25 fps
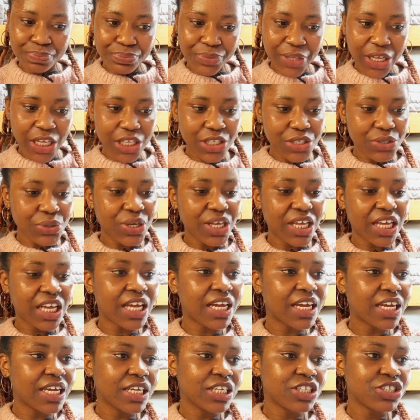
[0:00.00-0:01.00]
So yeah,
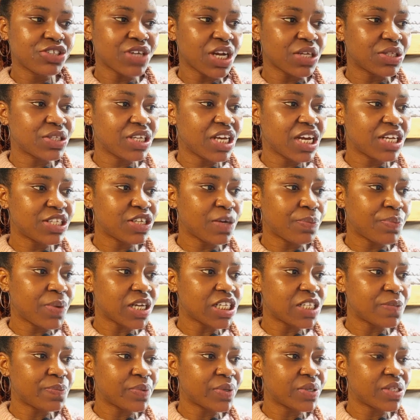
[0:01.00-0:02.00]
try to get your
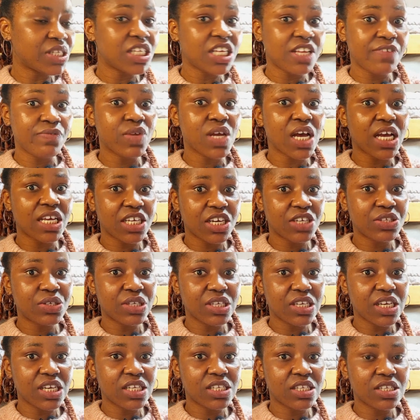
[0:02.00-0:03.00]
passport if you are yet to
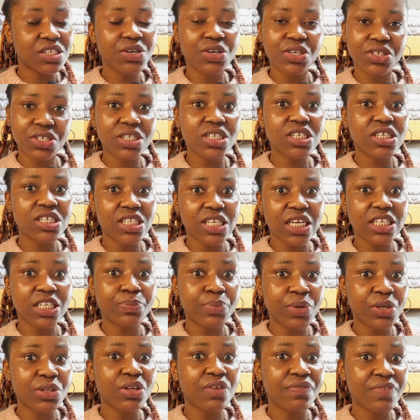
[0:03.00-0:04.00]
get it, because you need it at the
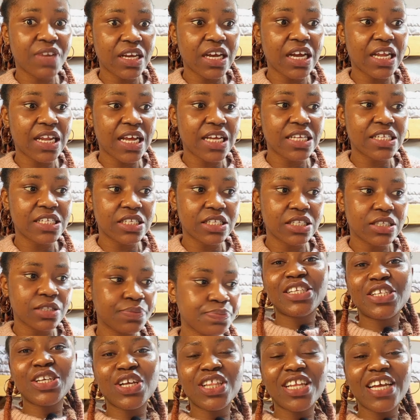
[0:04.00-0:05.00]
point of legalizing.
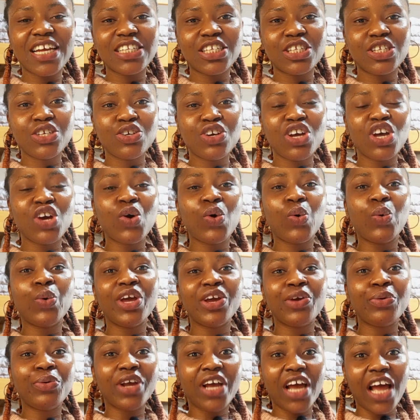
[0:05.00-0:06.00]
So let's do a
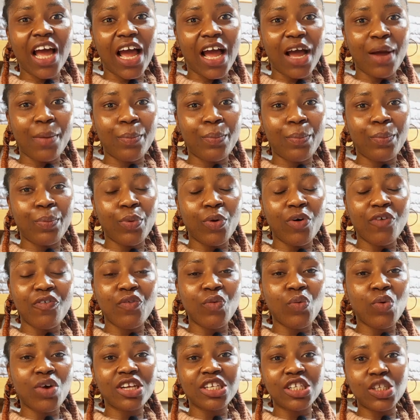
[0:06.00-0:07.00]
quick recap of
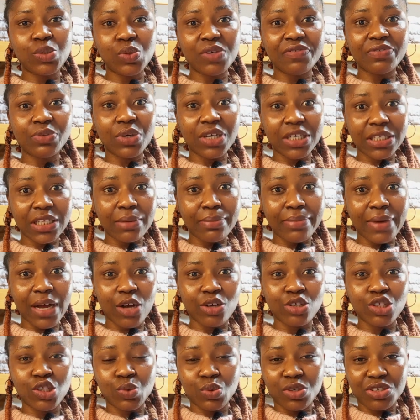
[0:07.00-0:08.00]
what we've talked
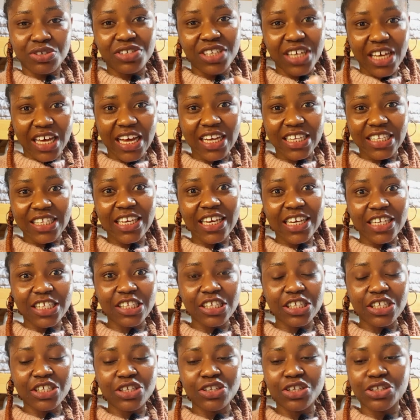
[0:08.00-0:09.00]
about with regards
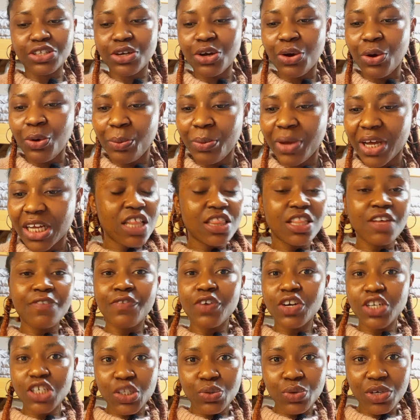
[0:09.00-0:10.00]
getting your document. The
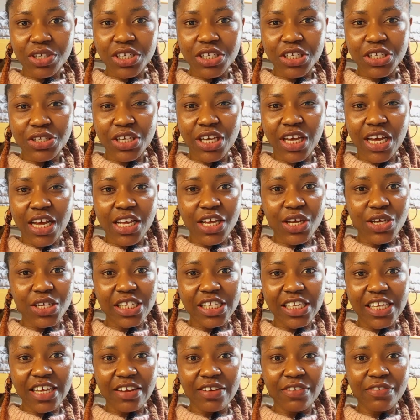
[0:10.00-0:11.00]
first one is to get
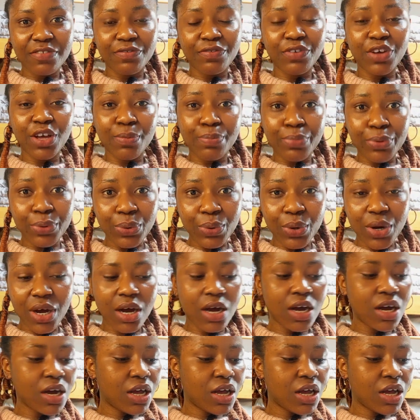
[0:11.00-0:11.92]
yourself a book.